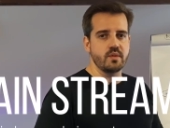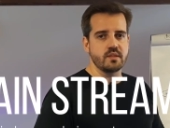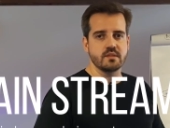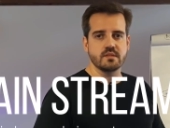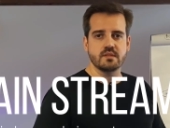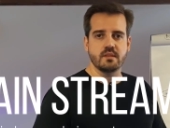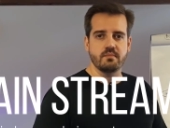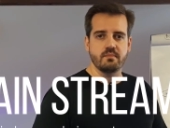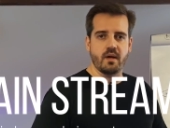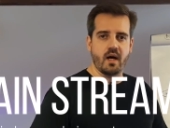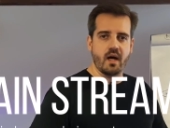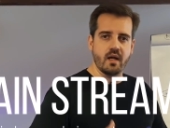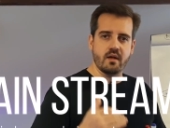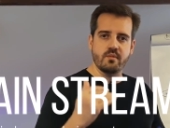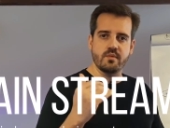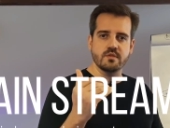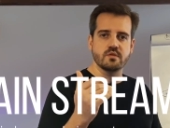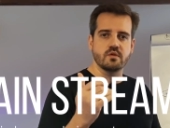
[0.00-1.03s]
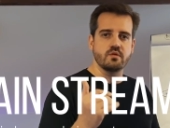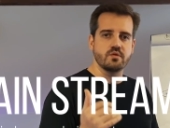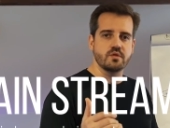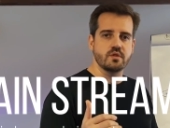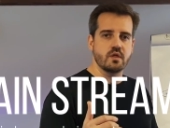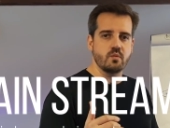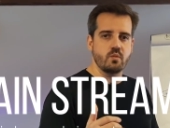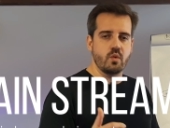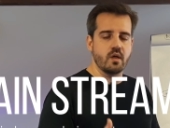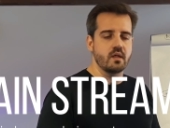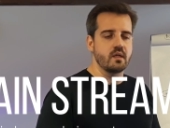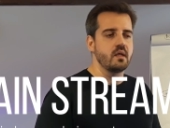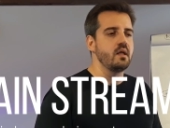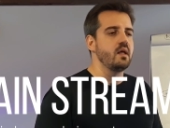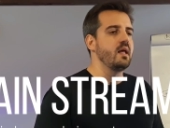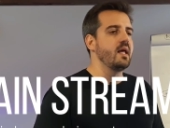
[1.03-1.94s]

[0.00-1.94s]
which is the higher resolution one,